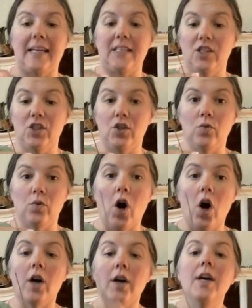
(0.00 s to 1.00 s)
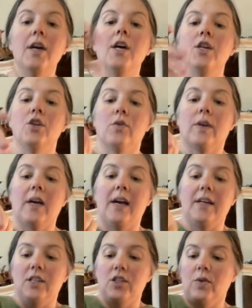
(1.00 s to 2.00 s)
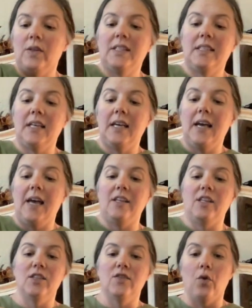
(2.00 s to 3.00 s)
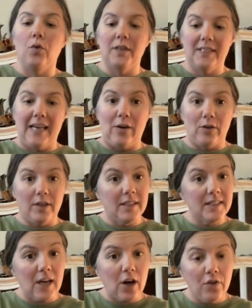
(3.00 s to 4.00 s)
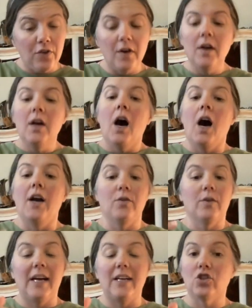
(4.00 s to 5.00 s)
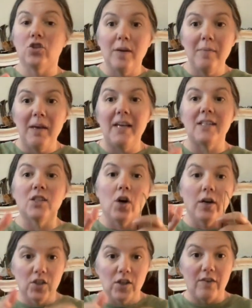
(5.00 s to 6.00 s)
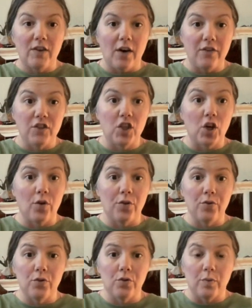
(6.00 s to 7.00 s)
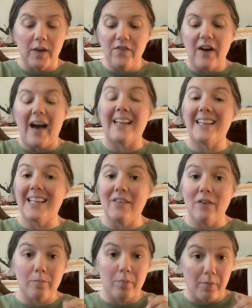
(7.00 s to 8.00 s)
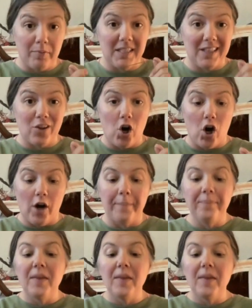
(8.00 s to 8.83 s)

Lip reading: it's too long, You can twist it and then just fold it down on itself. You can trim it as long as you have enough to go through the wreath. I leave it purposely long,